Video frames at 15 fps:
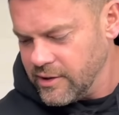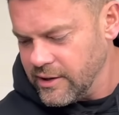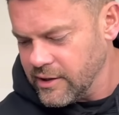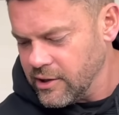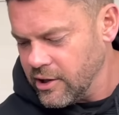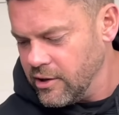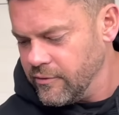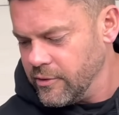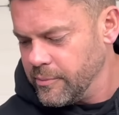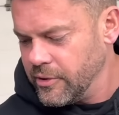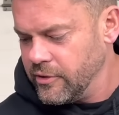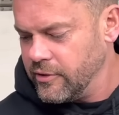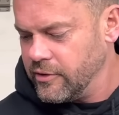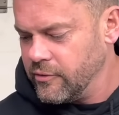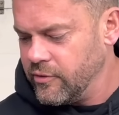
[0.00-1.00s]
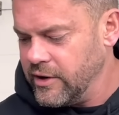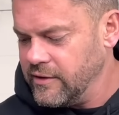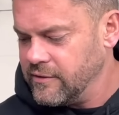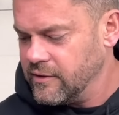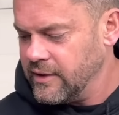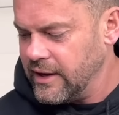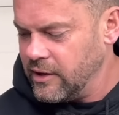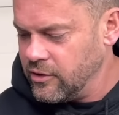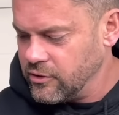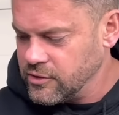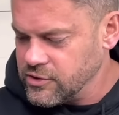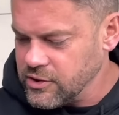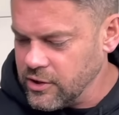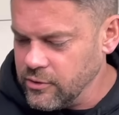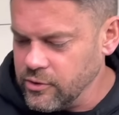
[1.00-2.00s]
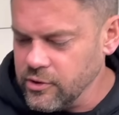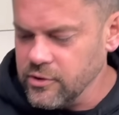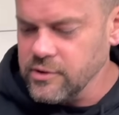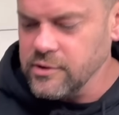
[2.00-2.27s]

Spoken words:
lick over, but the reason that looks so good